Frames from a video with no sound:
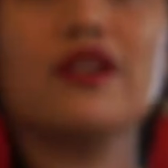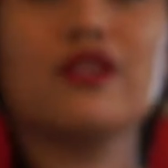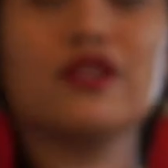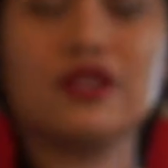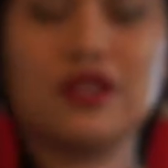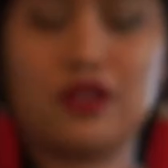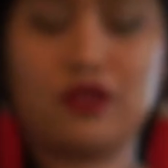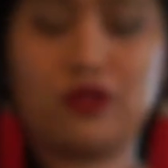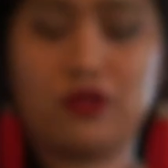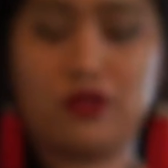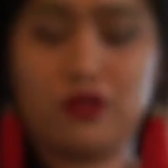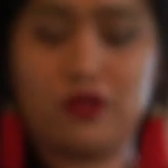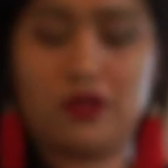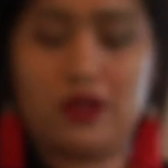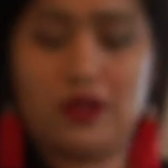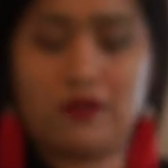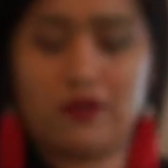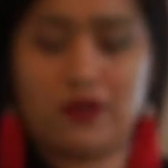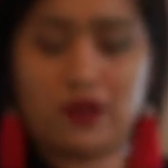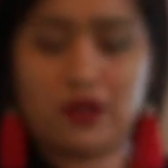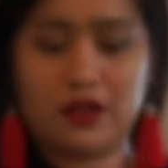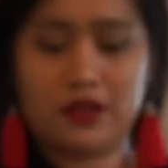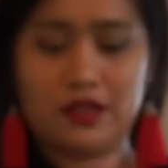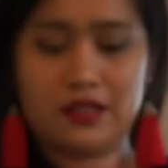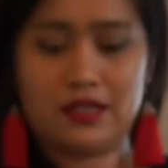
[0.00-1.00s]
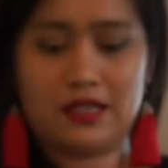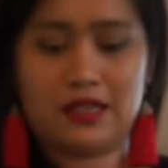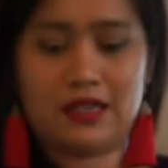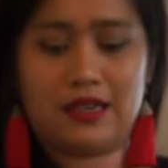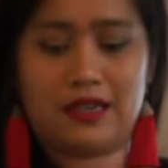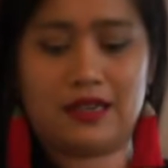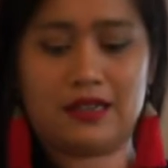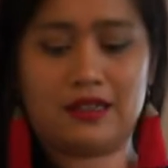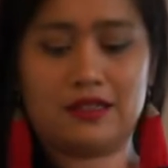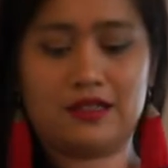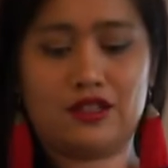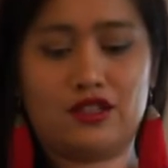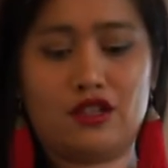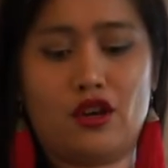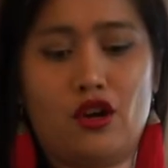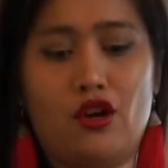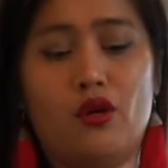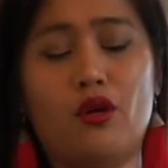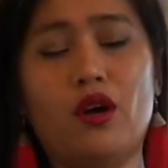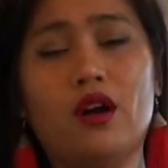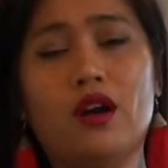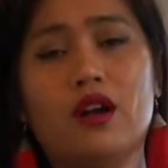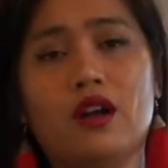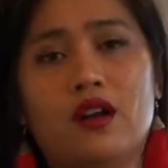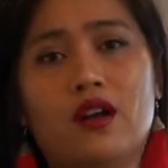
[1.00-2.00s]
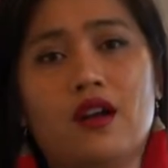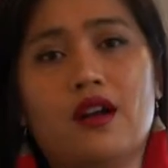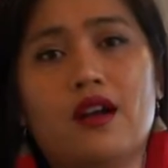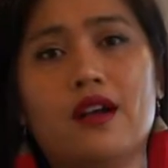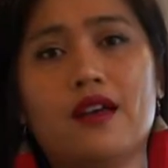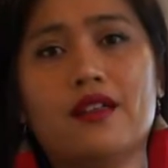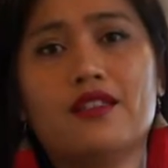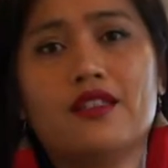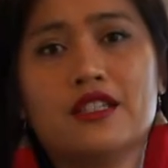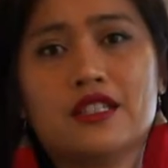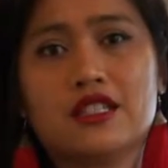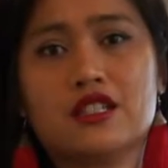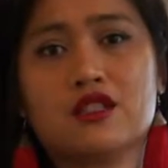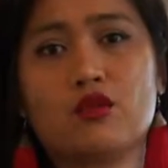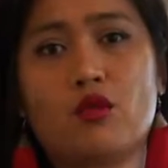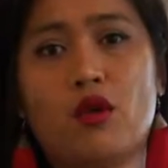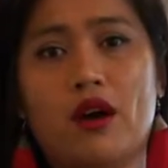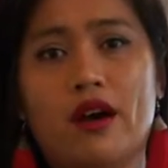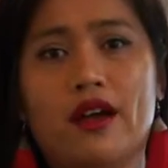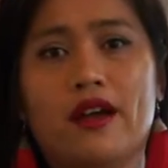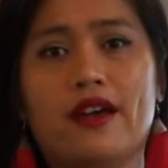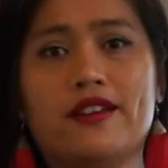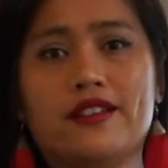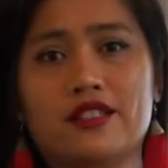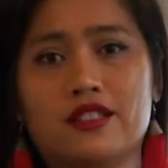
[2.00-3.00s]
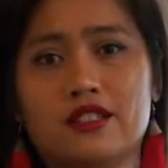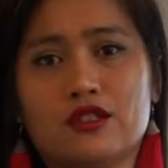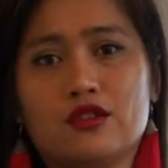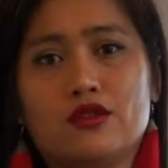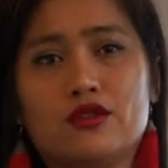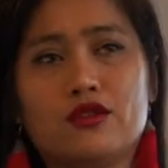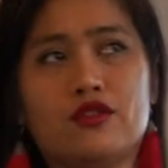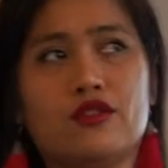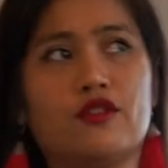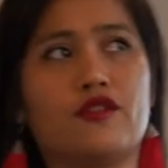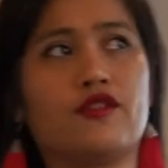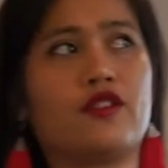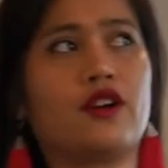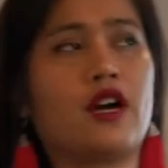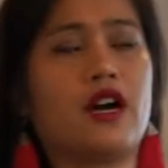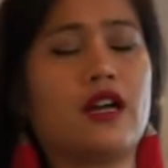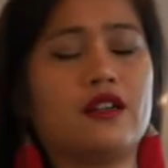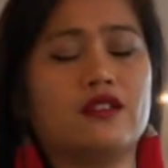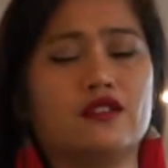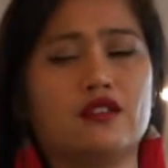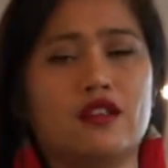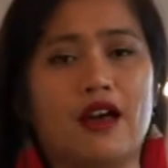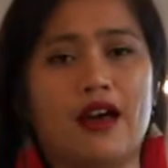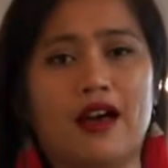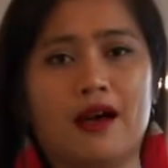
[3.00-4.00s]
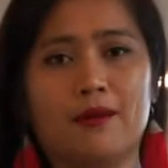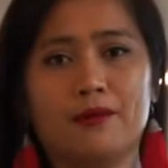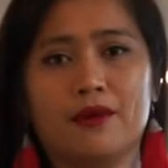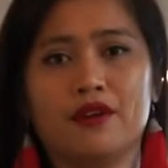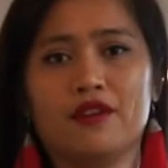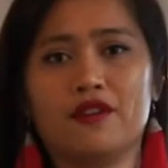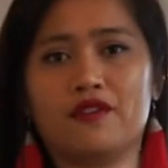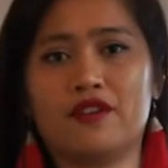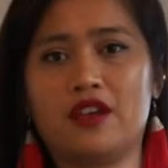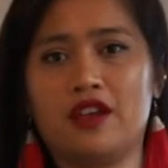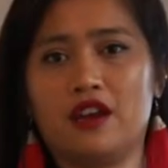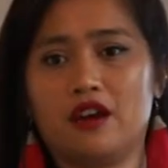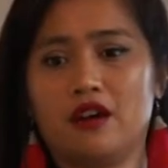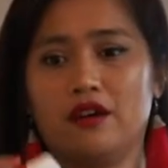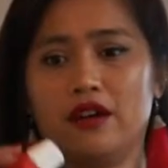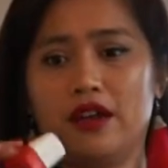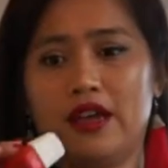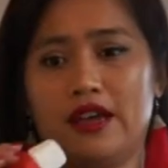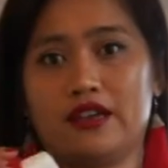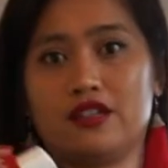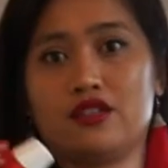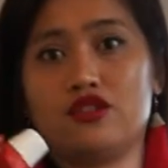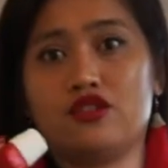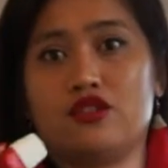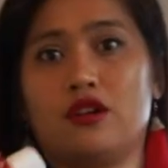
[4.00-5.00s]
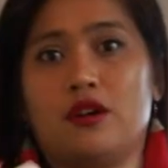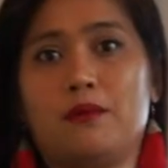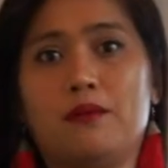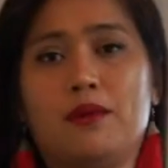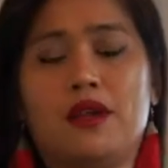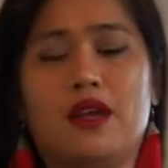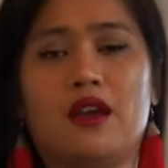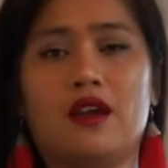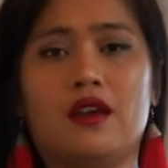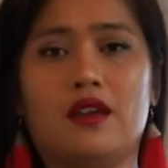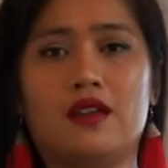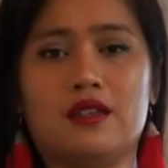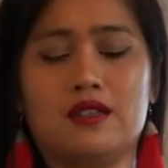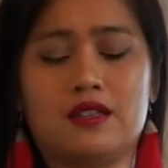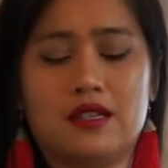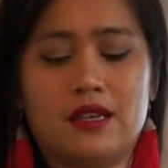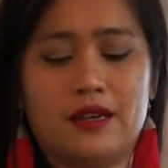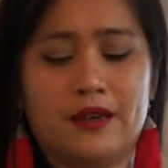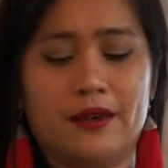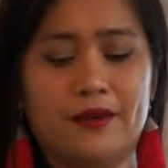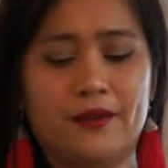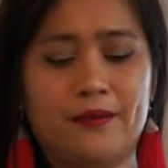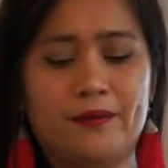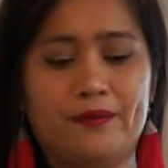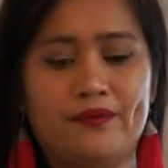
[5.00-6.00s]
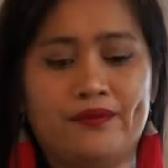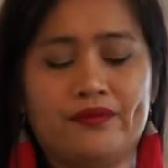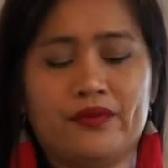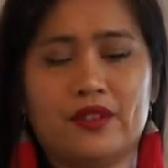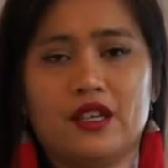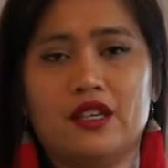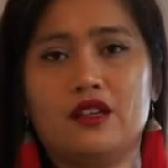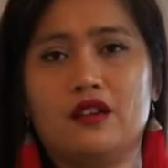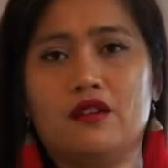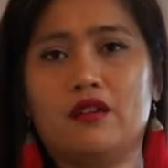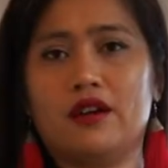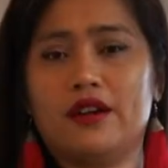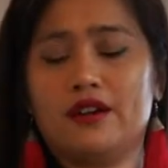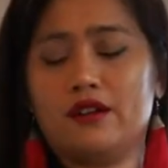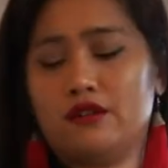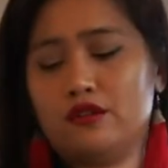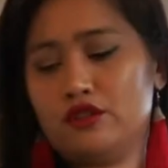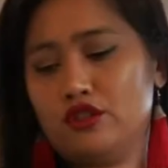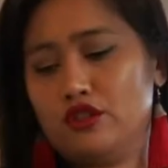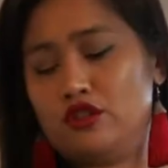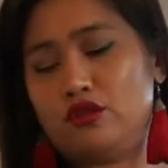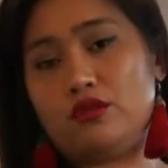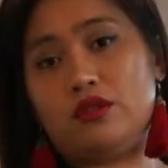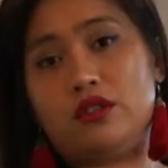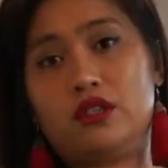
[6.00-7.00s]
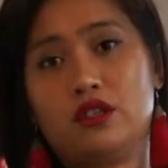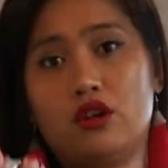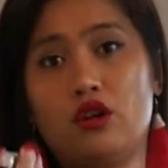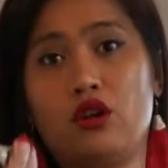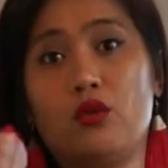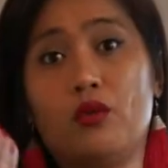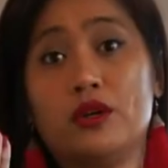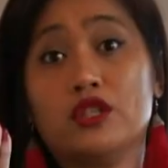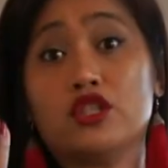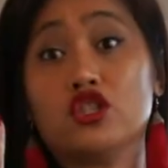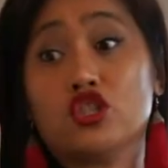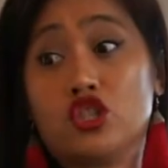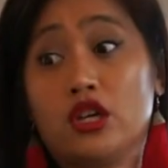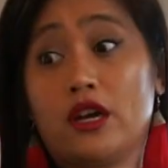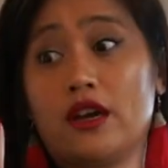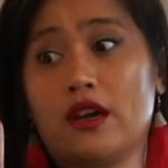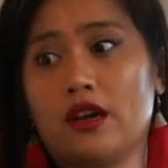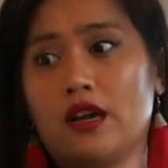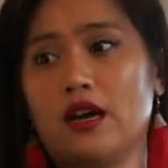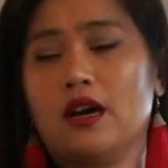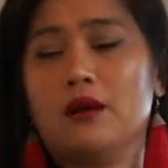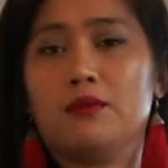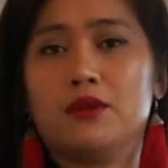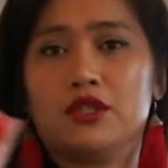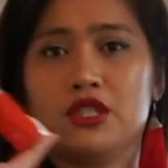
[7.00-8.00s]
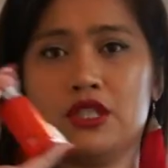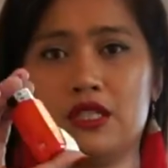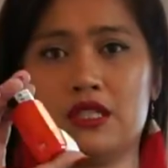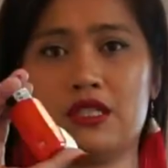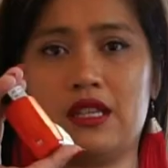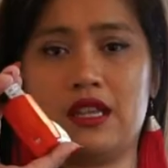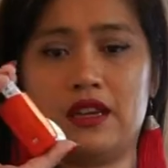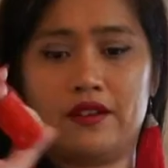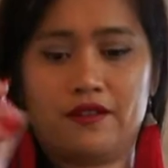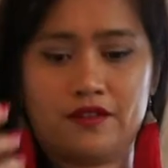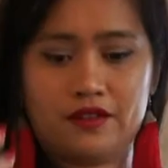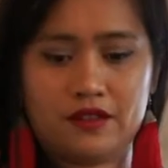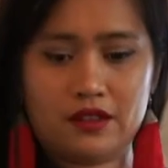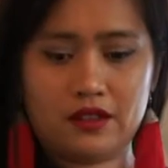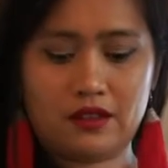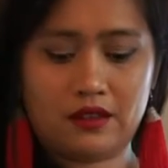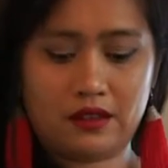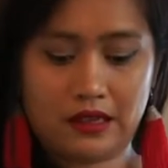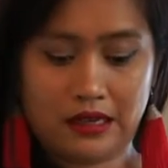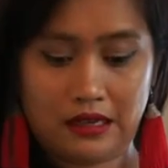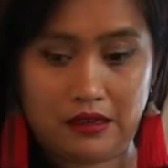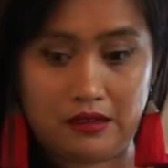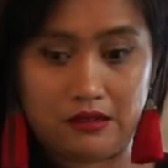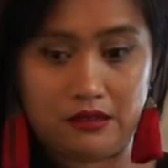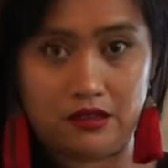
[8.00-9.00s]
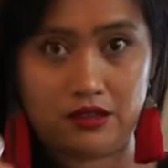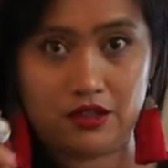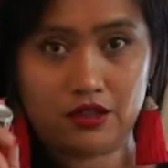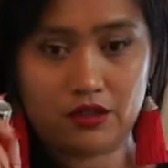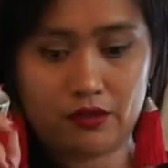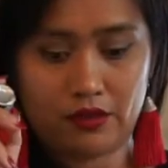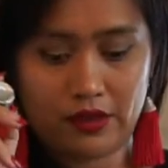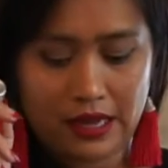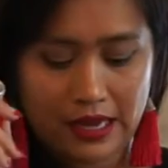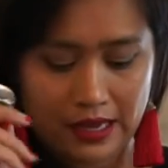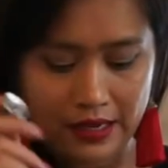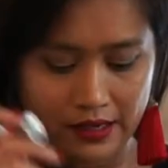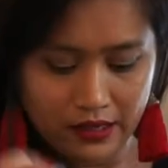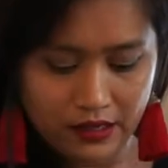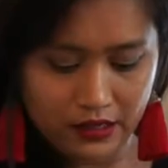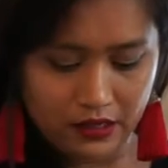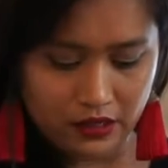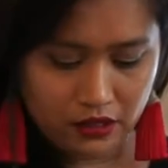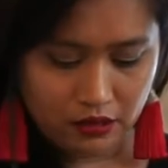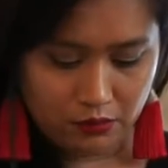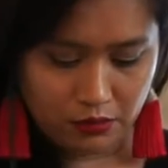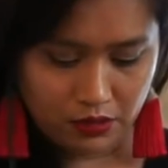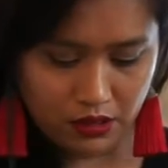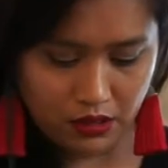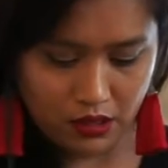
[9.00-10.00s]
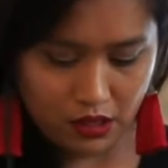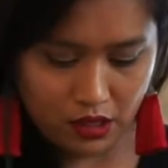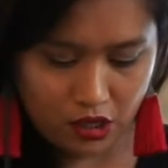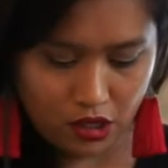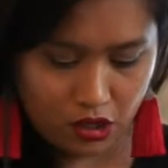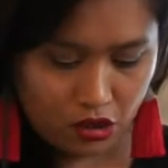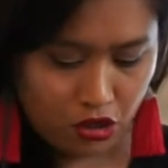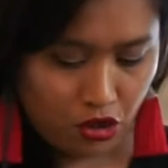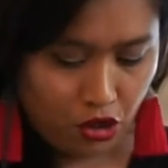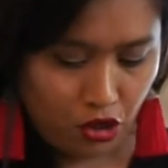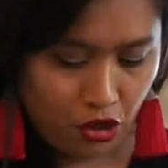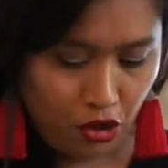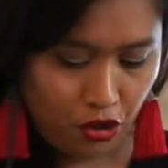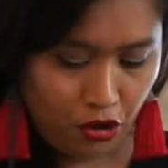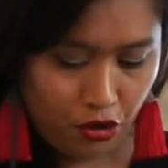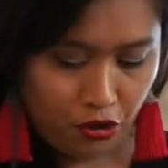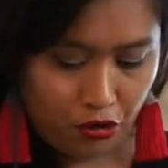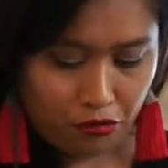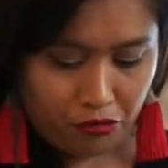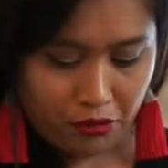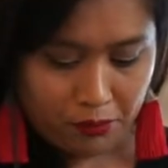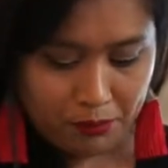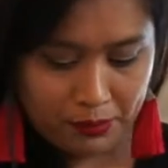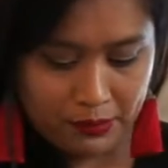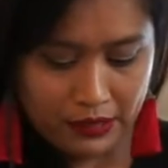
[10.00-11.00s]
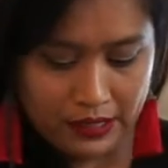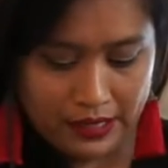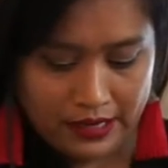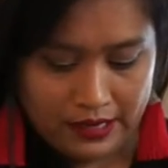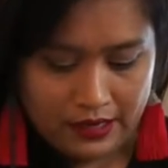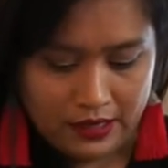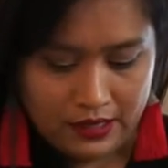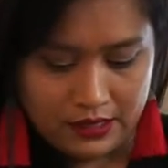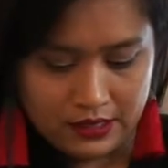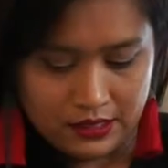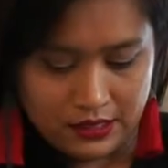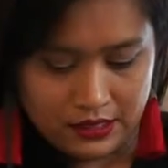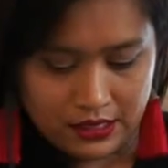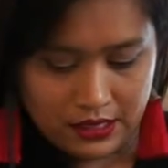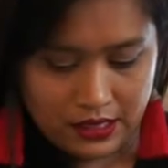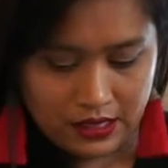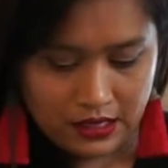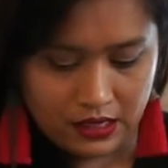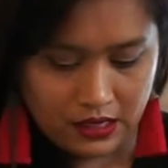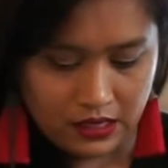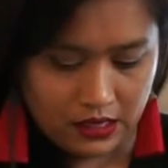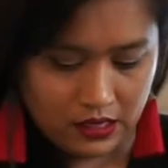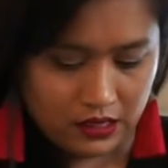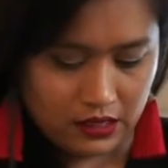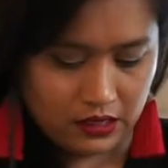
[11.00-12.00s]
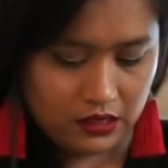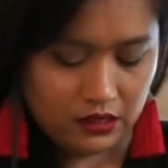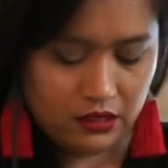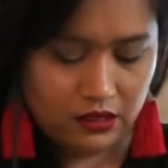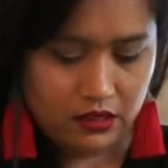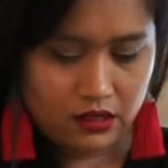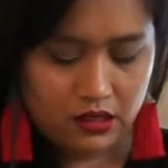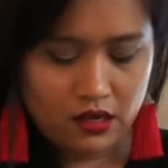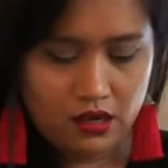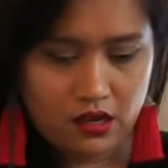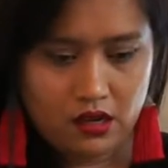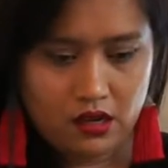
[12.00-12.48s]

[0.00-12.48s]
because I know you're gonna have a heart attack. So this is why I sort of got into the habit of carrying extra, because you know I don't usually always check how much is left in the counter, so that needs to be replaced. And